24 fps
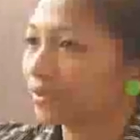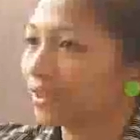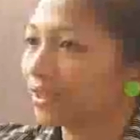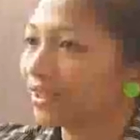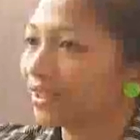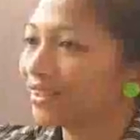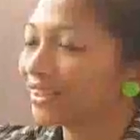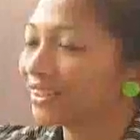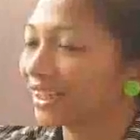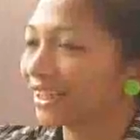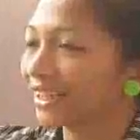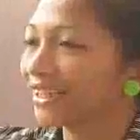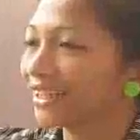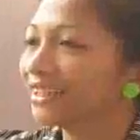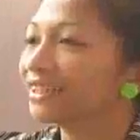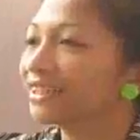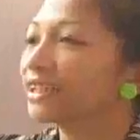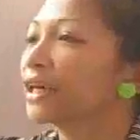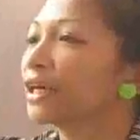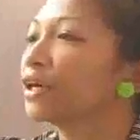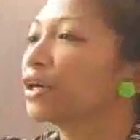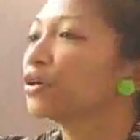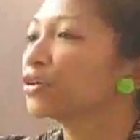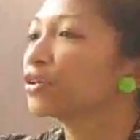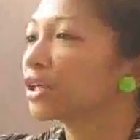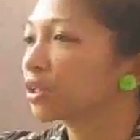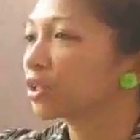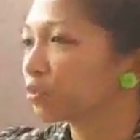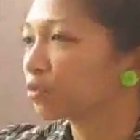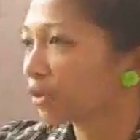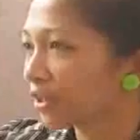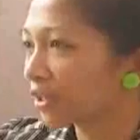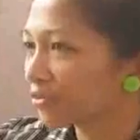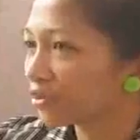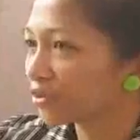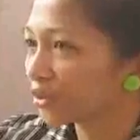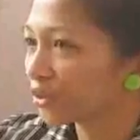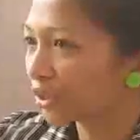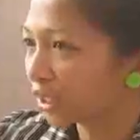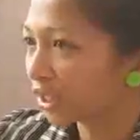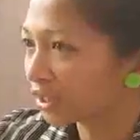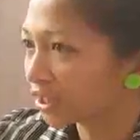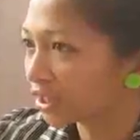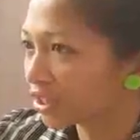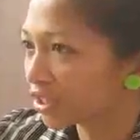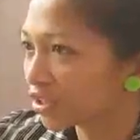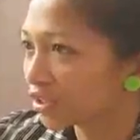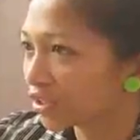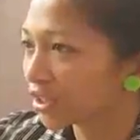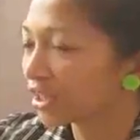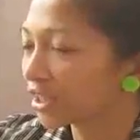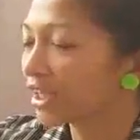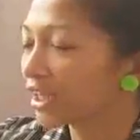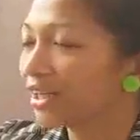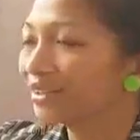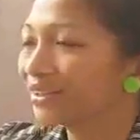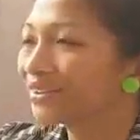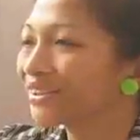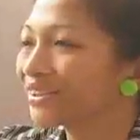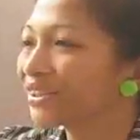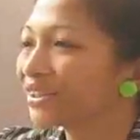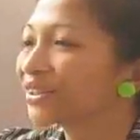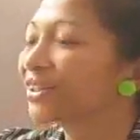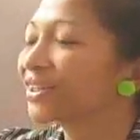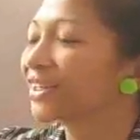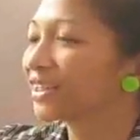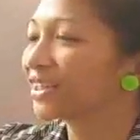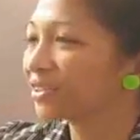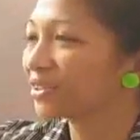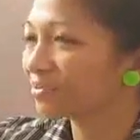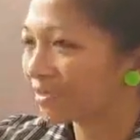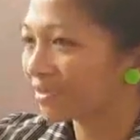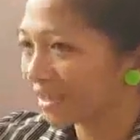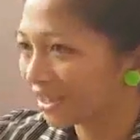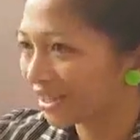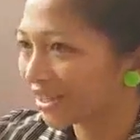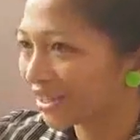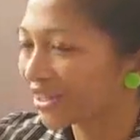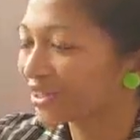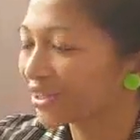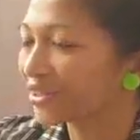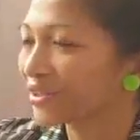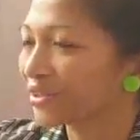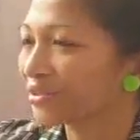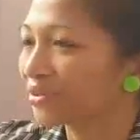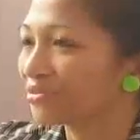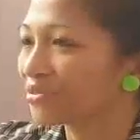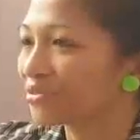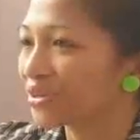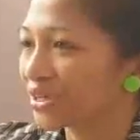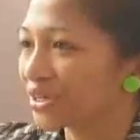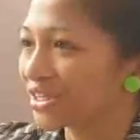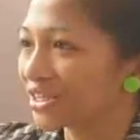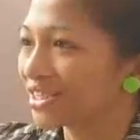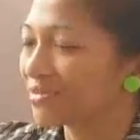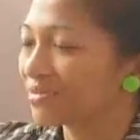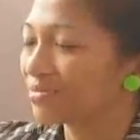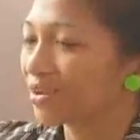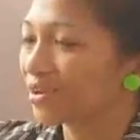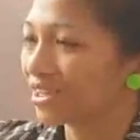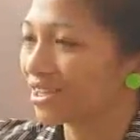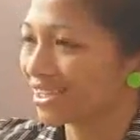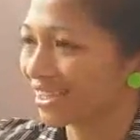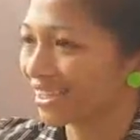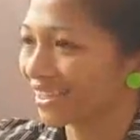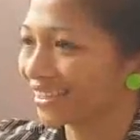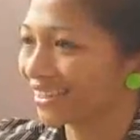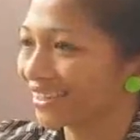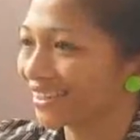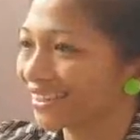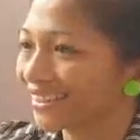Okay, now that we have created your account, you can now make your first deposit.